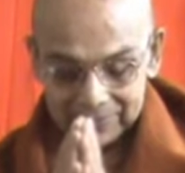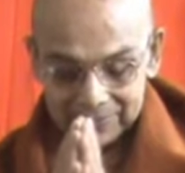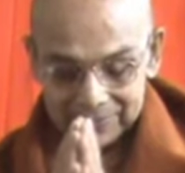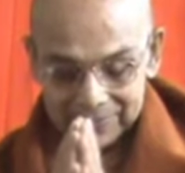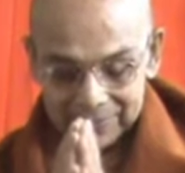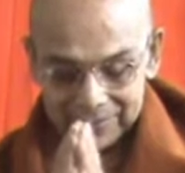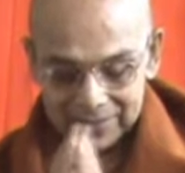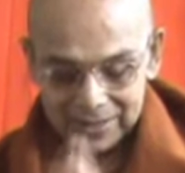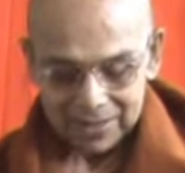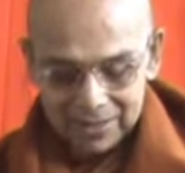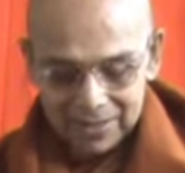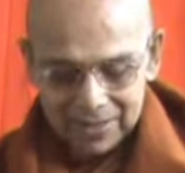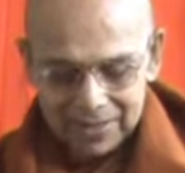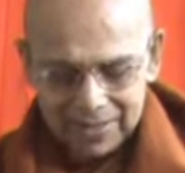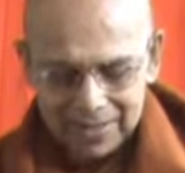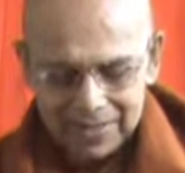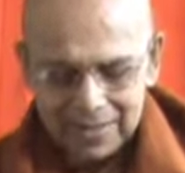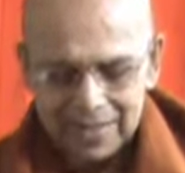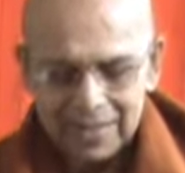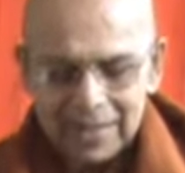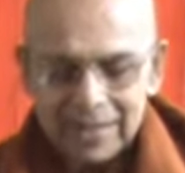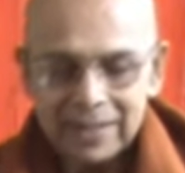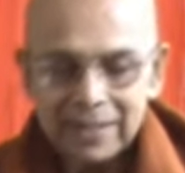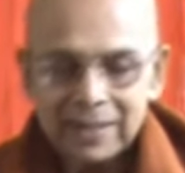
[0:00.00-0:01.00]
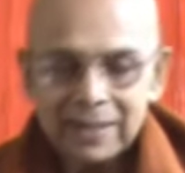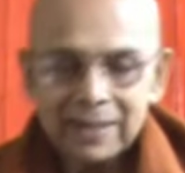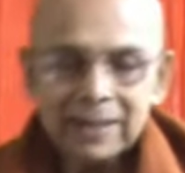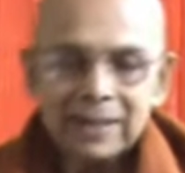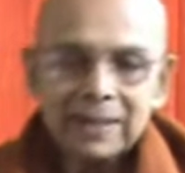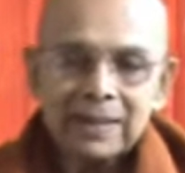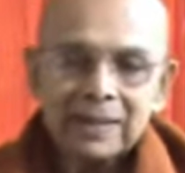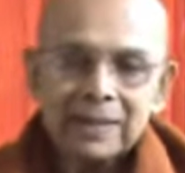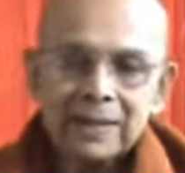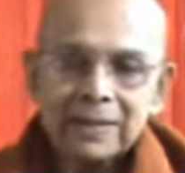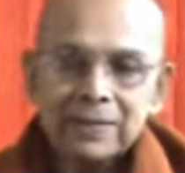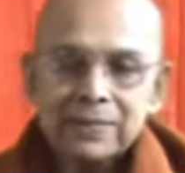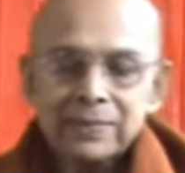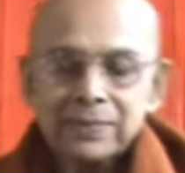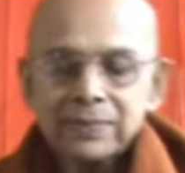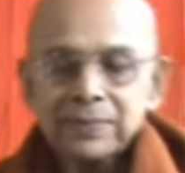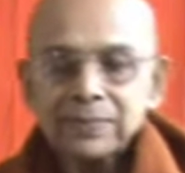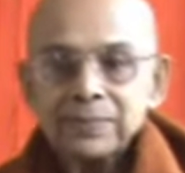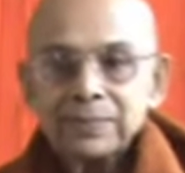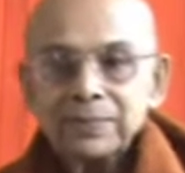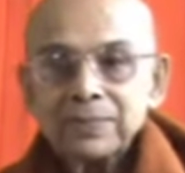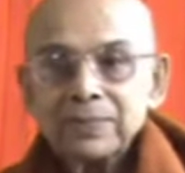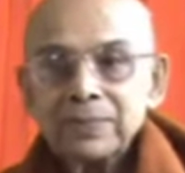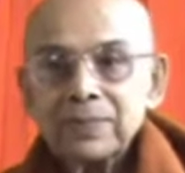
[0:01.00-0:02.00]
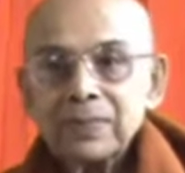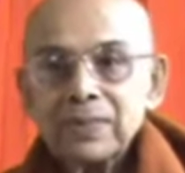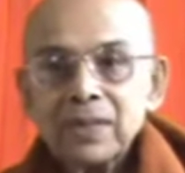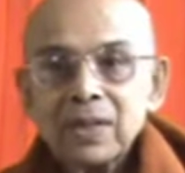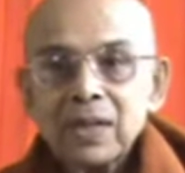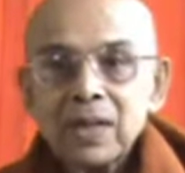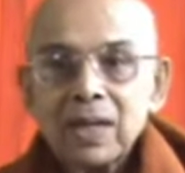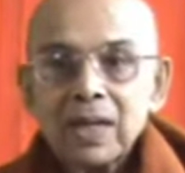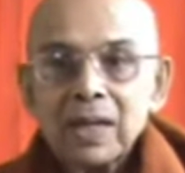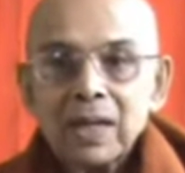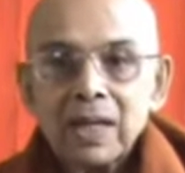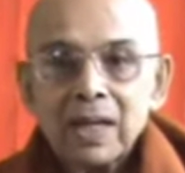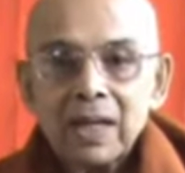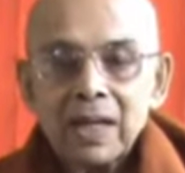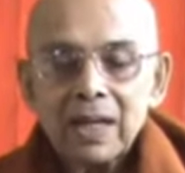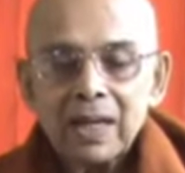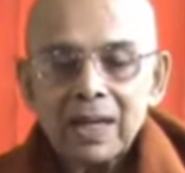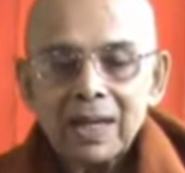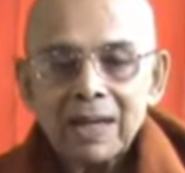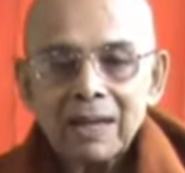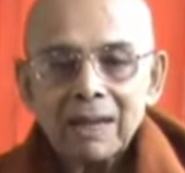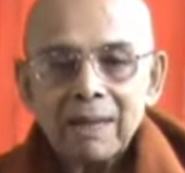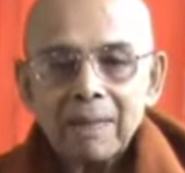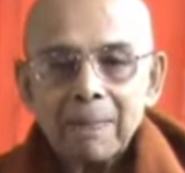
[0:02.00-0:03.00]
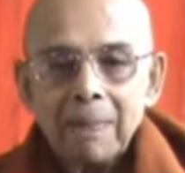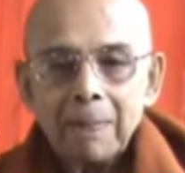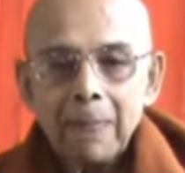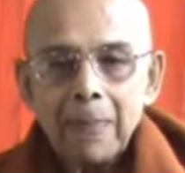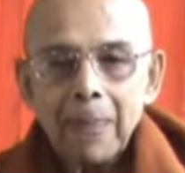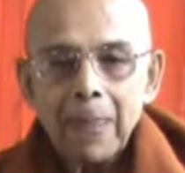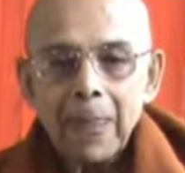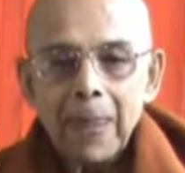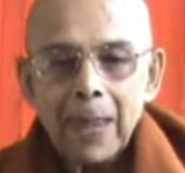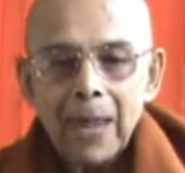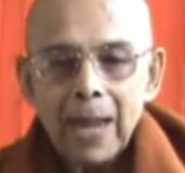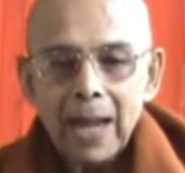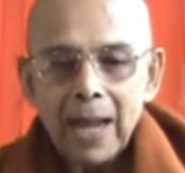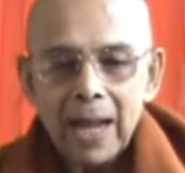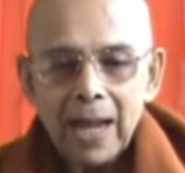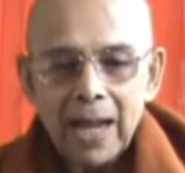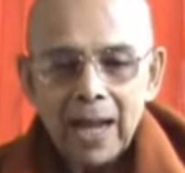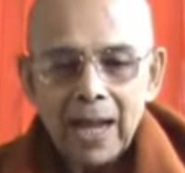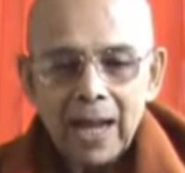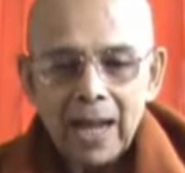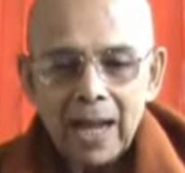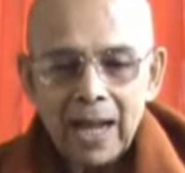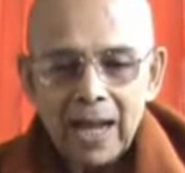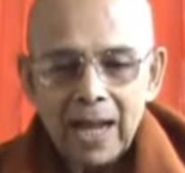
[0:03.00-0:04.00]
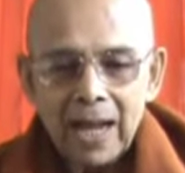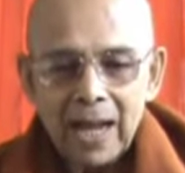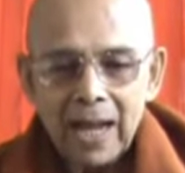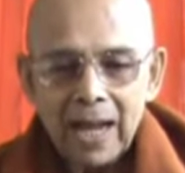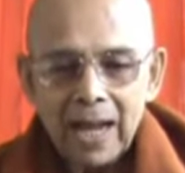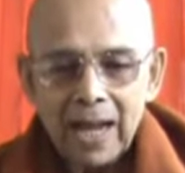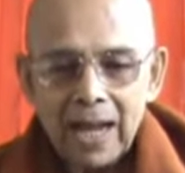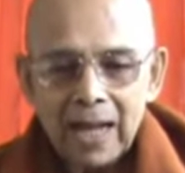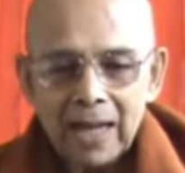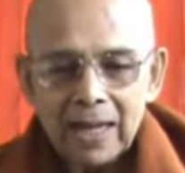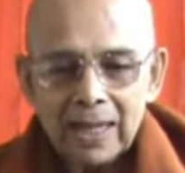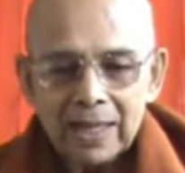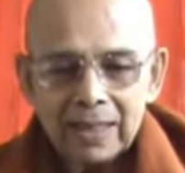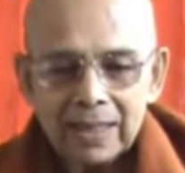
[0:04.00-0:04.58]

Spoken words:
Nothing is said.